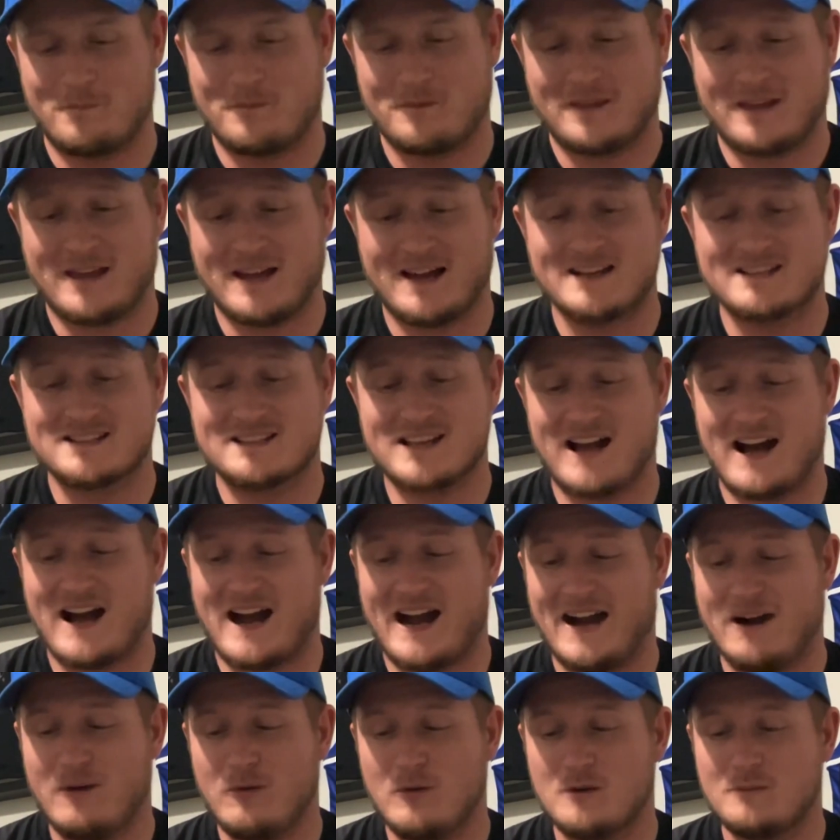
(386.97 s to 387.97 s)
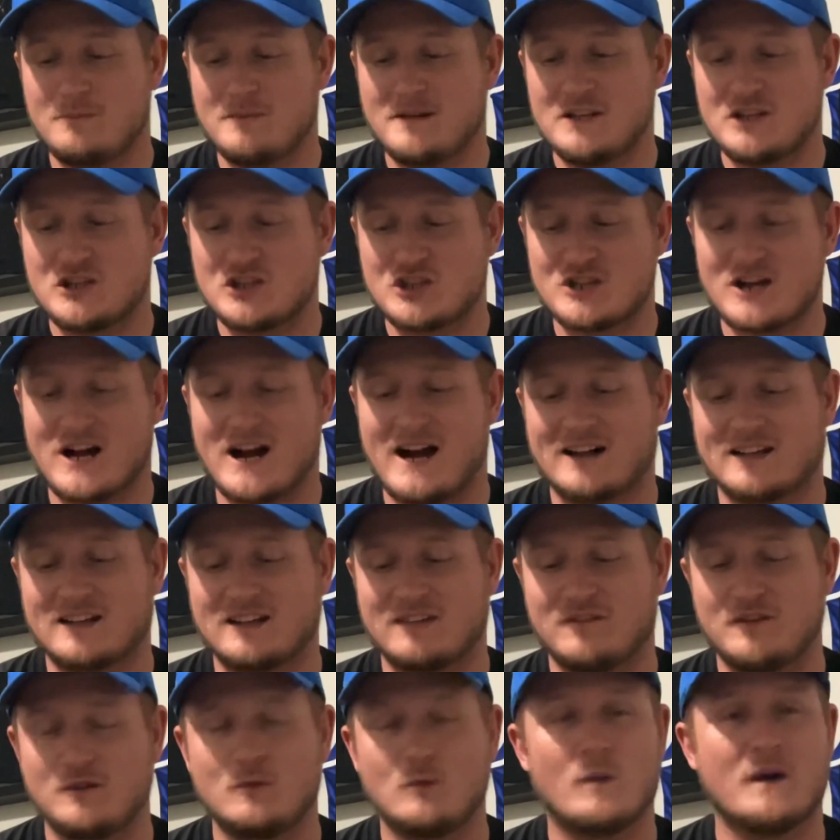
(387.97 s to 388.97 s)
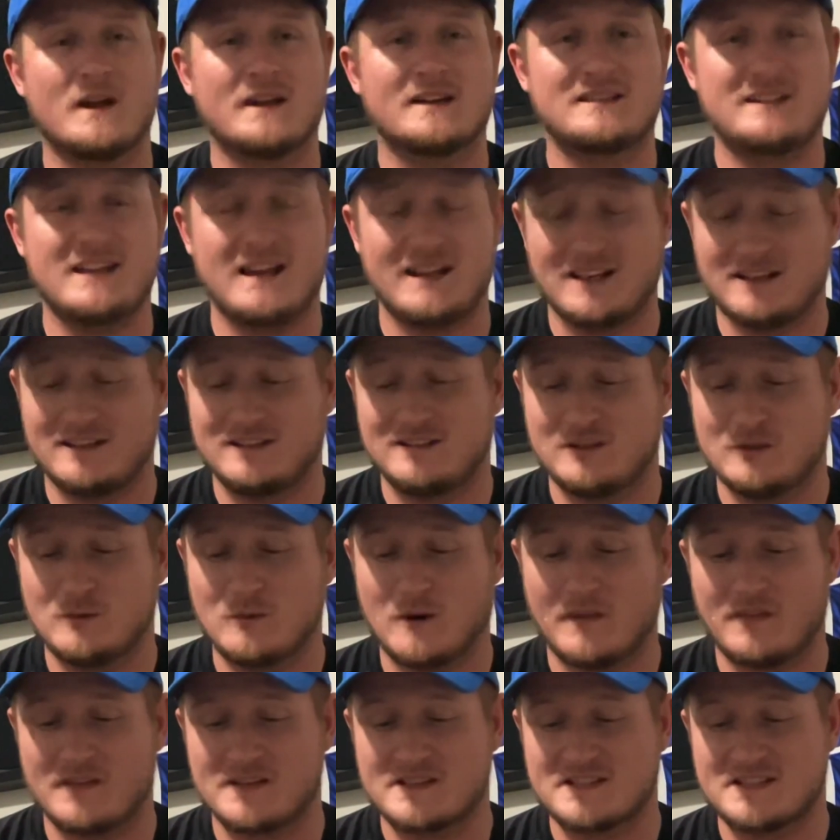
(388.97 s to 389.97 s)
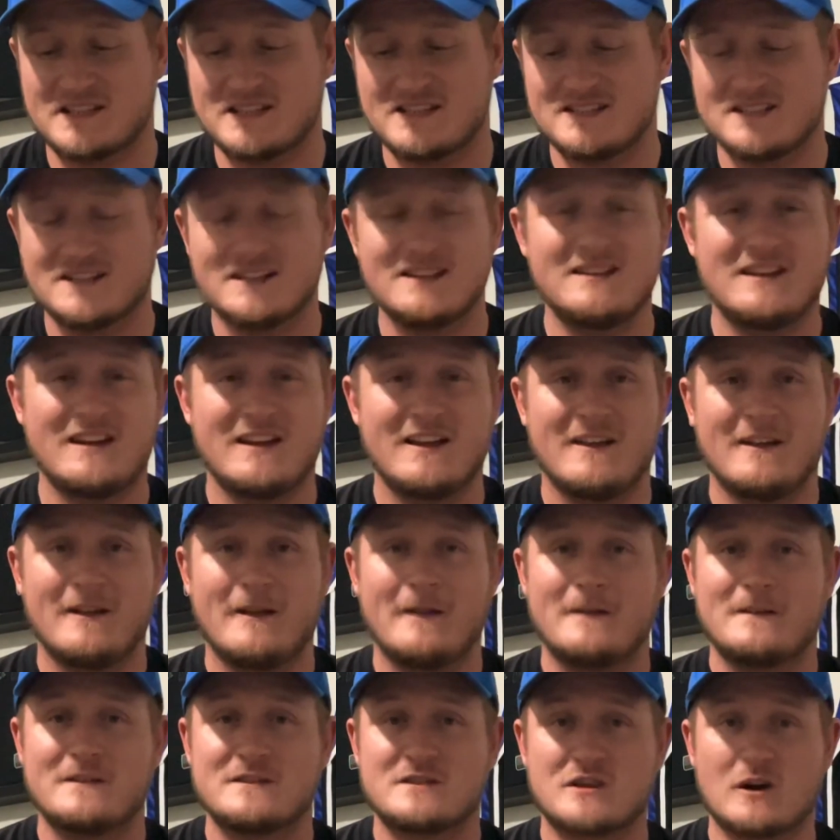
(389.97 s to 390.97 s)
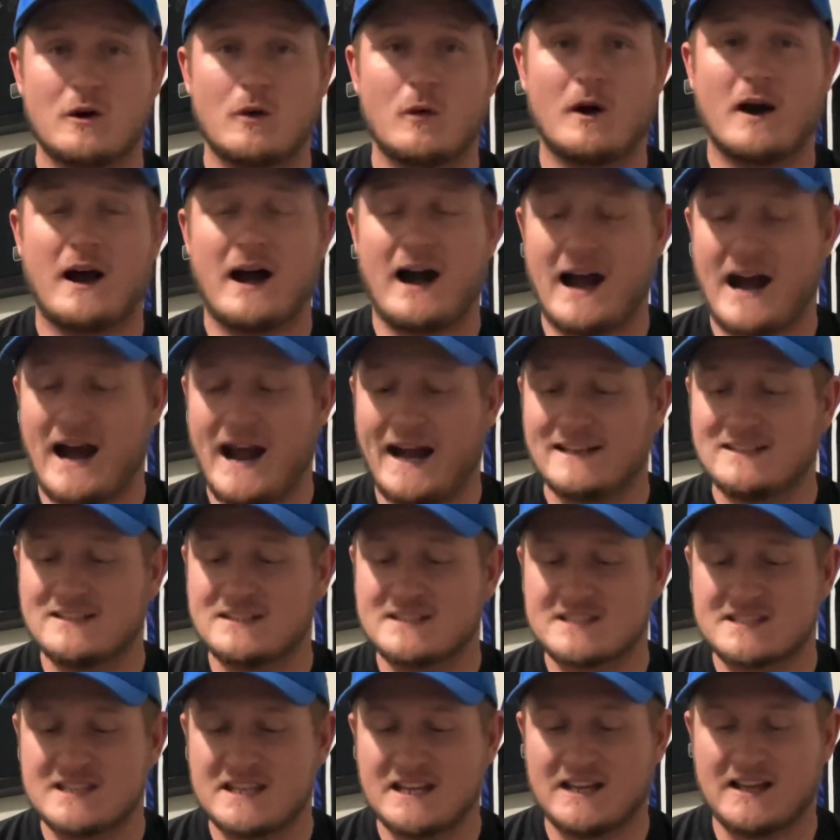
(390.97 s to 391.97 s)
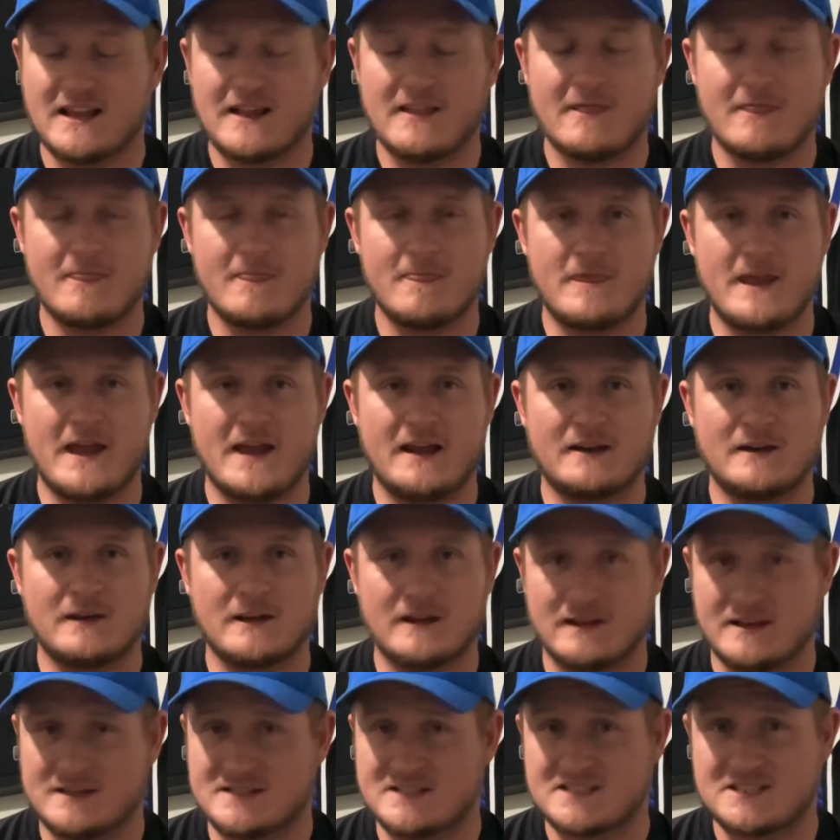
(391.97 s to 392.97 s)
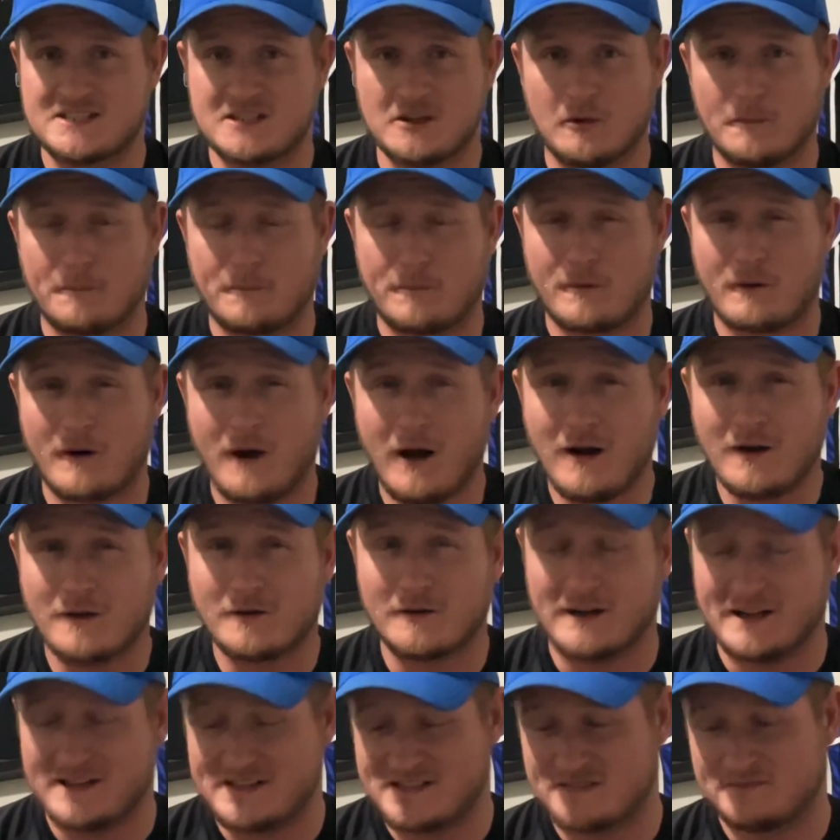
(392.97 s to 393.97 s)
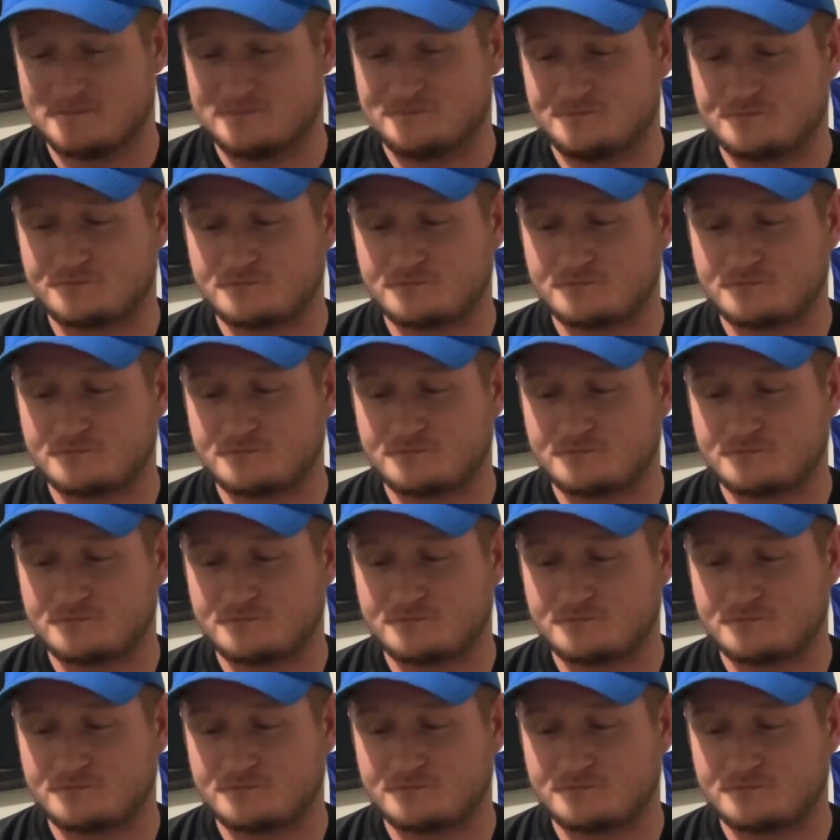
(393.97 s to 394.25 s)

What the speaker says: Guys, I would be shocked if you went 10-2 on the season. So I just think that it's still progress.